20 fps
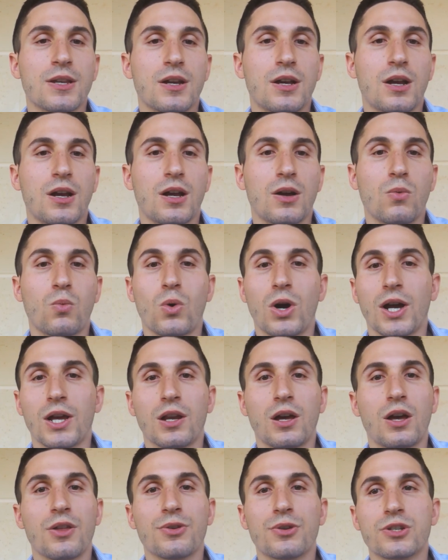
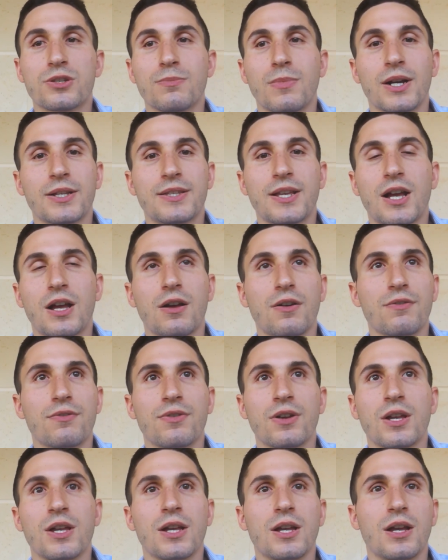while others might have
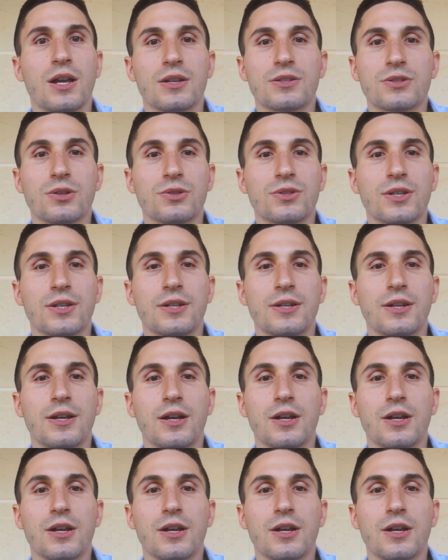a certain